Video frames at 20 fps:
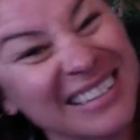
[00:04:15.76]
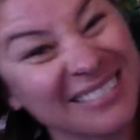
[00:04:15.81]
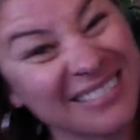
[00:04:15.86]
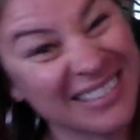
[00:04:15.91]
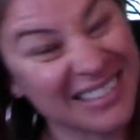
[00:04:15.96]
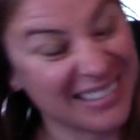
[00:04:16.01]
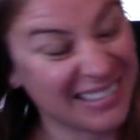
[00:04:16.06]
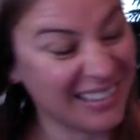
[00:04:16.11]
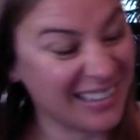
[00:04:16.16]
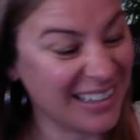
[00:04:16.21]

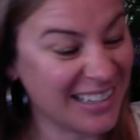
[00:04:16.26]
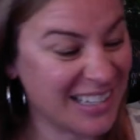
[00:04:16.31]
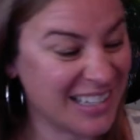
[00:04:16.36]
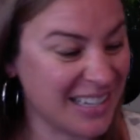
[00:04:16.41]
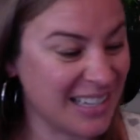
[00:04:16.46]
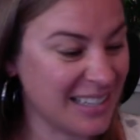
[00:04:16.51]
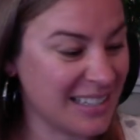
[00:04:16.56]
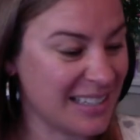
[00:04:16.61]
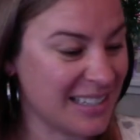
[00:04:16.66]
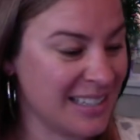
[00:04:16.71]
sounds
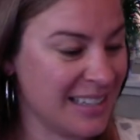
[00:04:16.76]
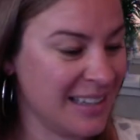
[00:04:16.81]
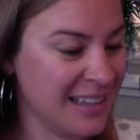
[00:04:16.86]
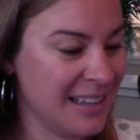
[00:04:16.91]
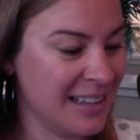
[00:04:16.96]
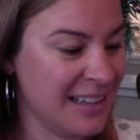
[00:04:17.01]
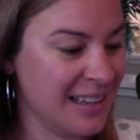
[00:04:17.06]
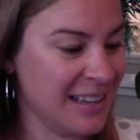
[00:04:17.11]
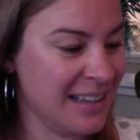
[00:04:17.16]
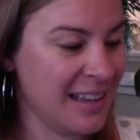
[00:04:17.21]
delicious
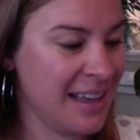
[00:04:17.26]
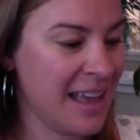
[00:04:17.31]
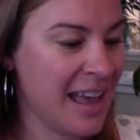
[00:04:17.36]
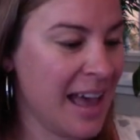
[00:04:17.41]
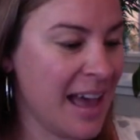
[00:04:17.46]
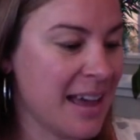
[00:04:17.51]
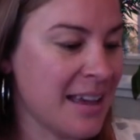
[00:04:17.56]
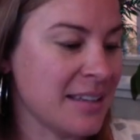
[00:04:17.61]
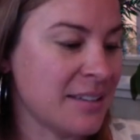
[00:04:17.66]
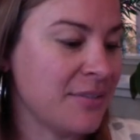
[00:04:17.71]

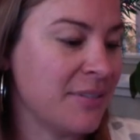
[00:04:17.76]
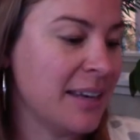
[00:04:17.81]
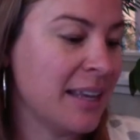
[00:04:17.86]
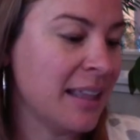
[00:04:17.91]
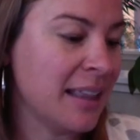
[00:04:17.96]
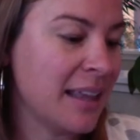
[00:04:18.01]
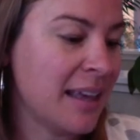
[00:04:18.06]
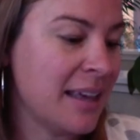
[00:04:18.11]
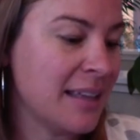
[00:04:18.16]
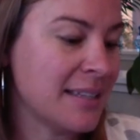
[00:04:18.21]
has
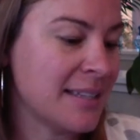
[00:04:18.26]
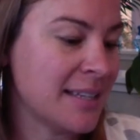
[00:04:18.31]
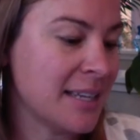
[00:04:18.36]
vanilla and